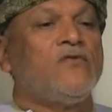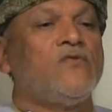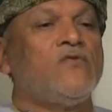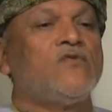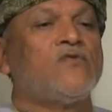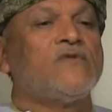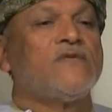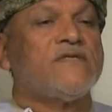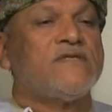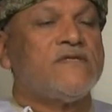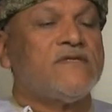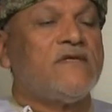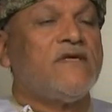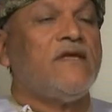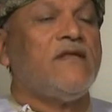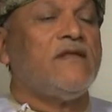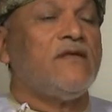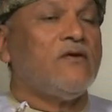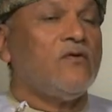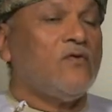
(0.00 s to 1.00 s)
to
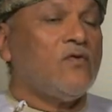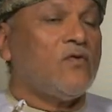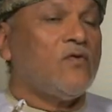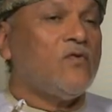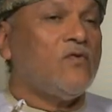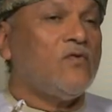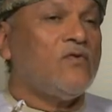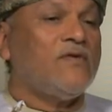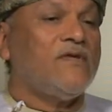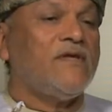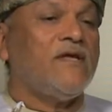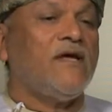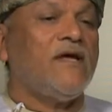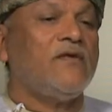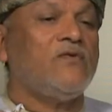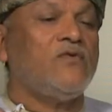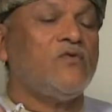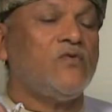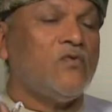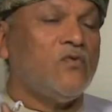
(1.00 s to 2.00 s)
sustain the growth
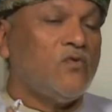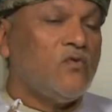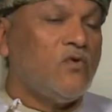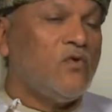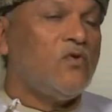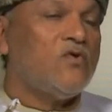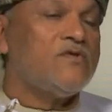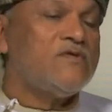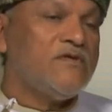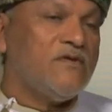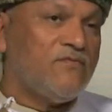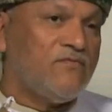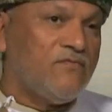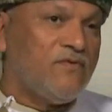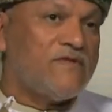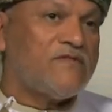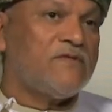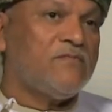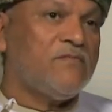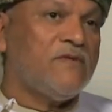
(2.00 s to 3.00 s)
and to encourage
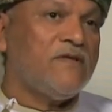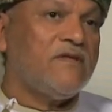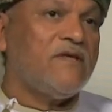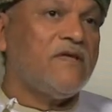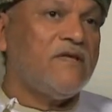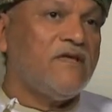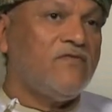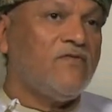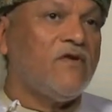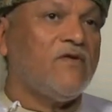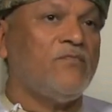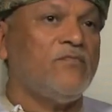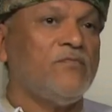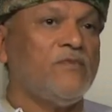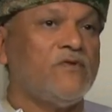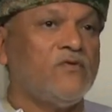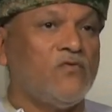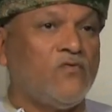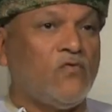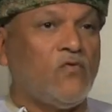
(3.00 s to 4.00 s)
investment and
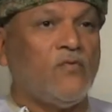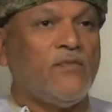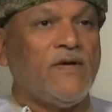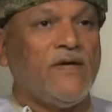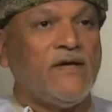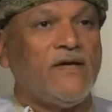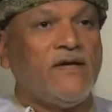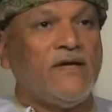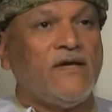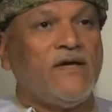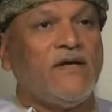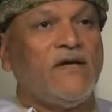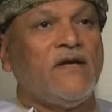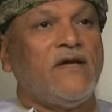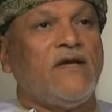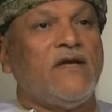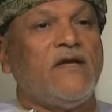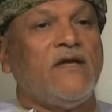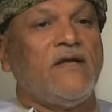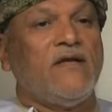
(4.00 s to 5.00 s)
development of Oman.
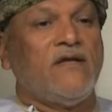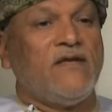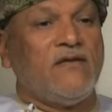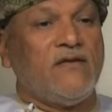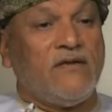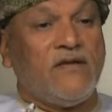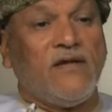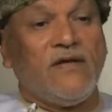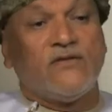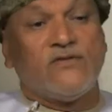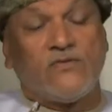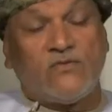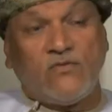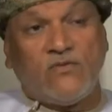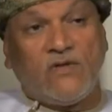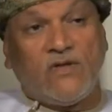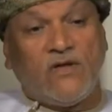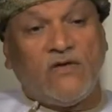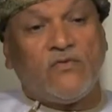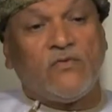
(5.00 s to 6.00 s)
And thanks
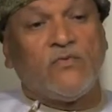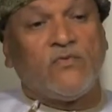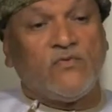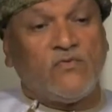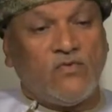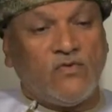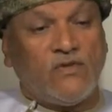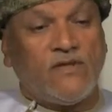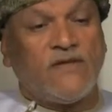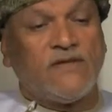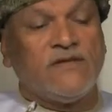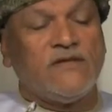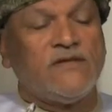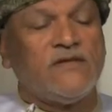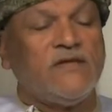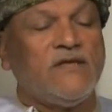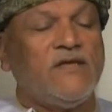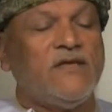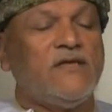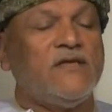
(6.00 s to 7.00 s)
to the government for that
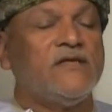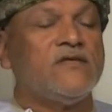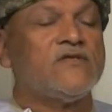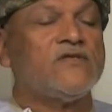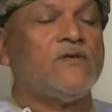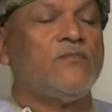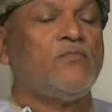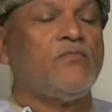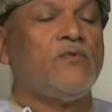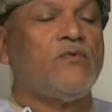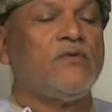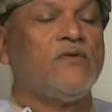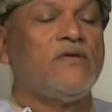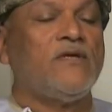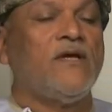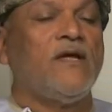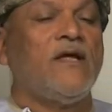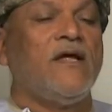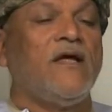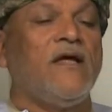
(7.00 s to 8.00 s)
really support.